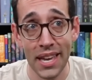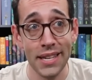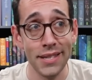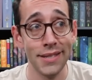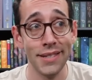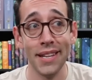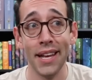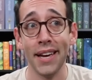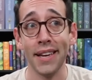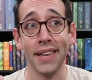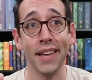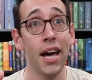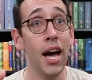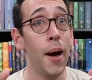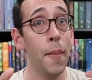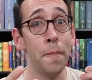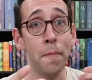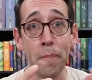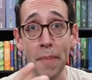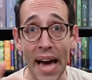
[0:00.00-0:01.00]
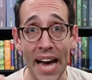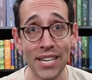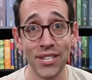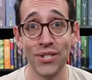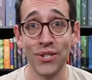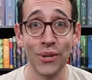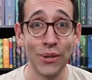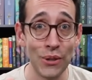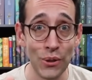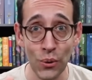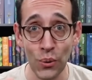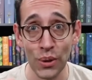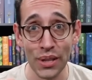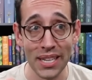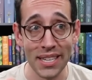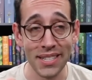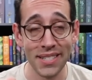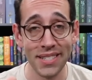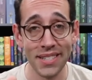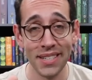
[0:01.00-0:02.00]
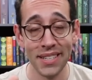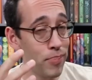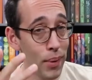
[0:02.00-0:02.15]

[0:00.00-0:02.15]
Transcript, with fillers: is like a master duelist.